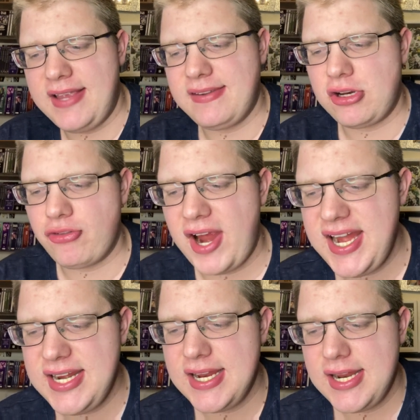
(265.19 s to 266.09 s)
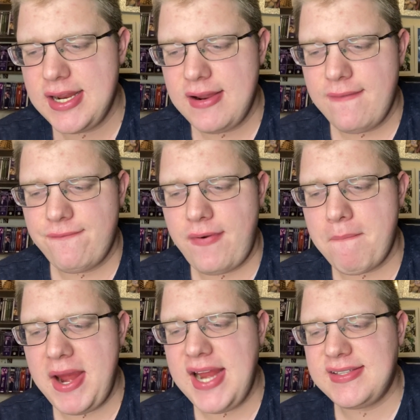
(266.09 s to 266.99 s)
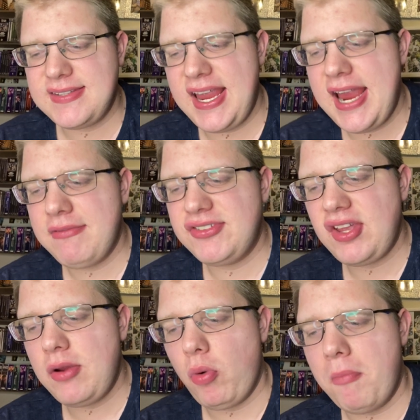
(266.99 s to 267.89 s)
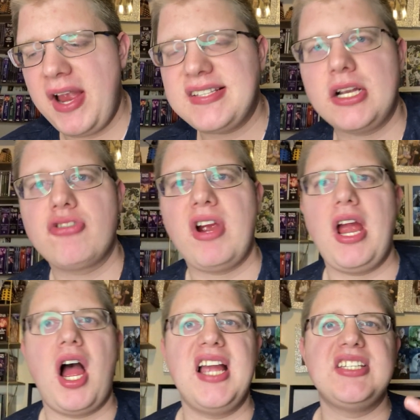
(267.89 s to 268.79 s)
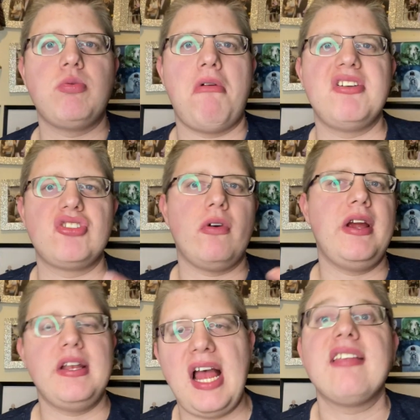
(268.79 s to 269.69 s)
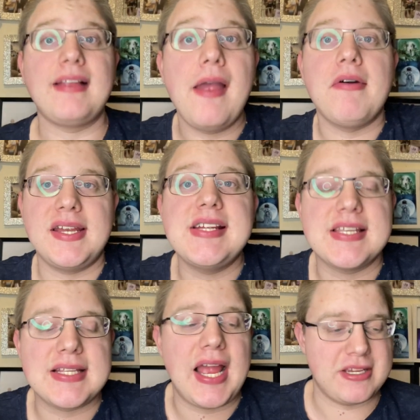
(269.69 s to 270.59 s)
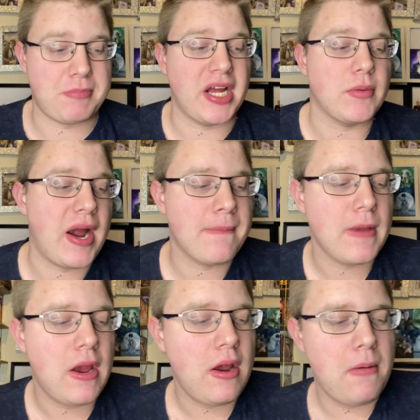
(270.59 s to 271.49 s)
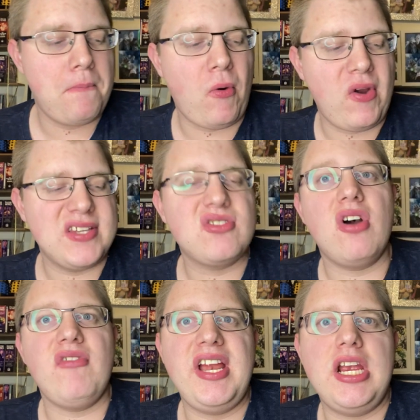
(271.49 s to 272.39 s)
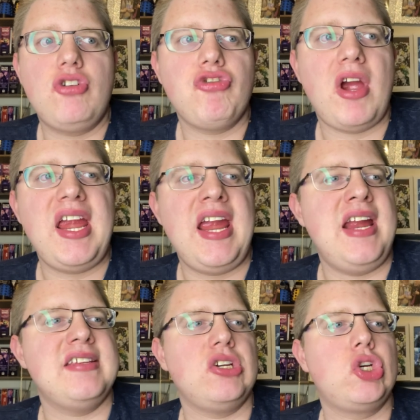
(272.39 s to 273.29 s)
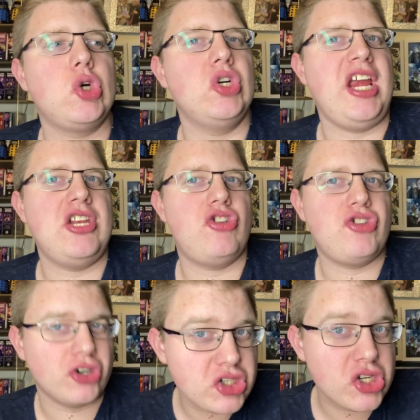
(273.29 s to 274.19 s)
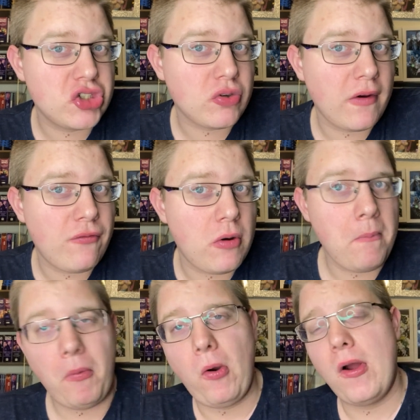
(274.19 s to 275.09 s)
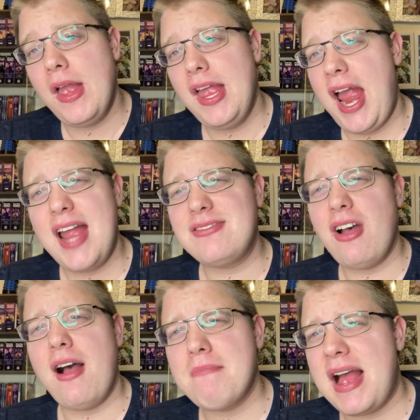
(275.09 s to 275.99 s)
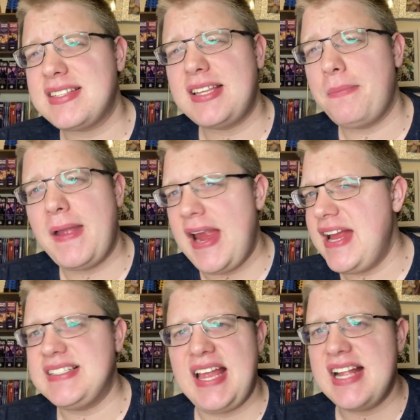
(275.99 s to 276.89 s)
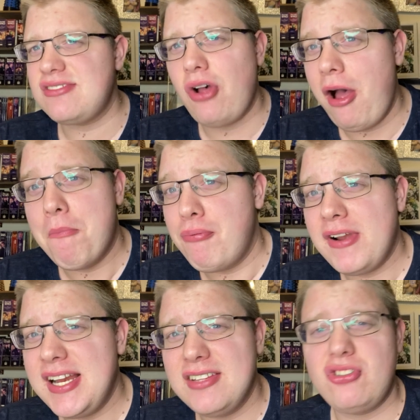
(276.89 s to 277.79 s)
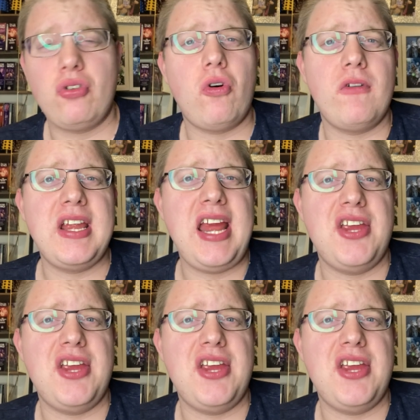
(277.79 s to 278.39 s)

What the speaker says: Is it great? For me to sit here and say what makes a great Ice Warrior story, that's later on in this list, by the way. But it's not really great. It is a good introduction story for him, but it's not a masterpiece. It's not a brilliant story.